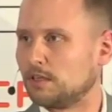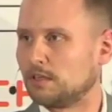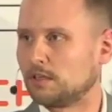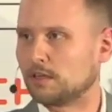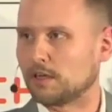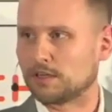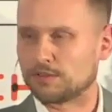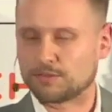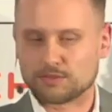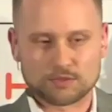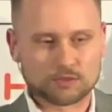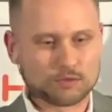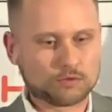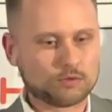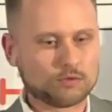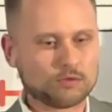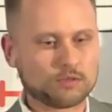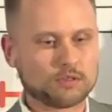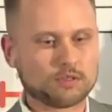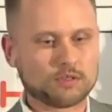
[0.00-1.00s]

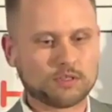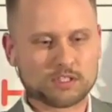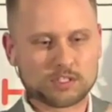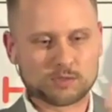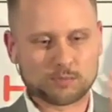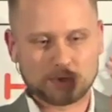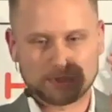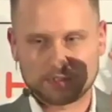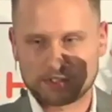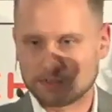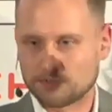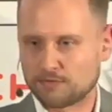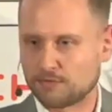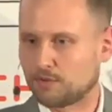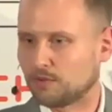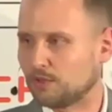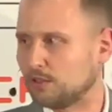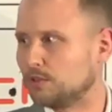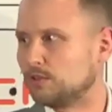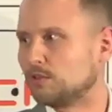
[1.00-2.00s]
expensive
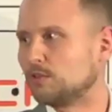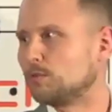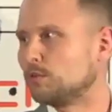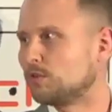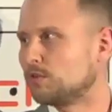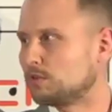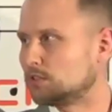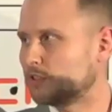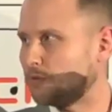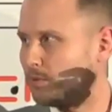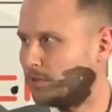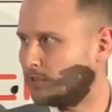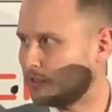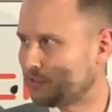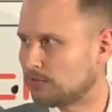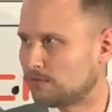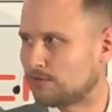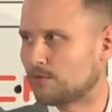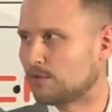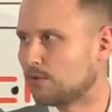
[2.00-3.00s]
iridium or
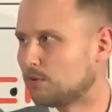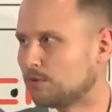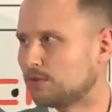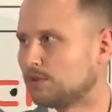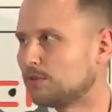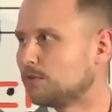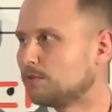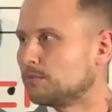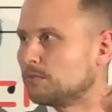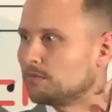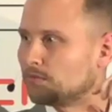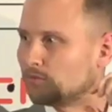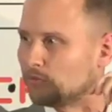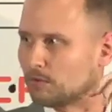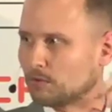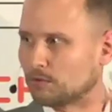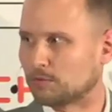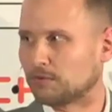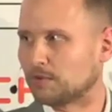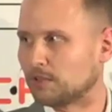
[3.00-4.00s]
expensive thorium for
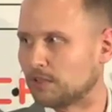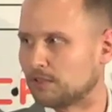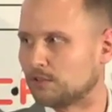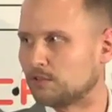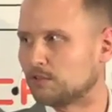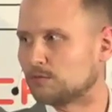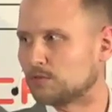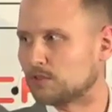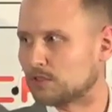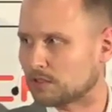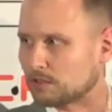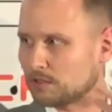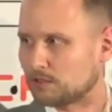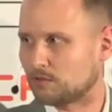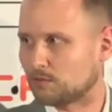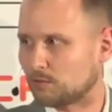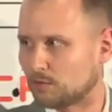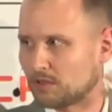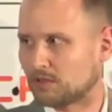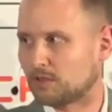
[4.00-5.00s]
palladium just to
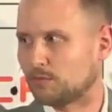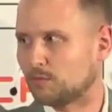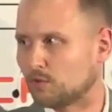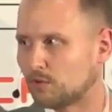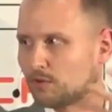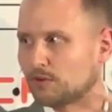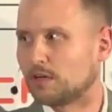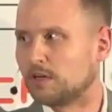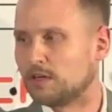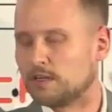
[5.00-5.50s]
make more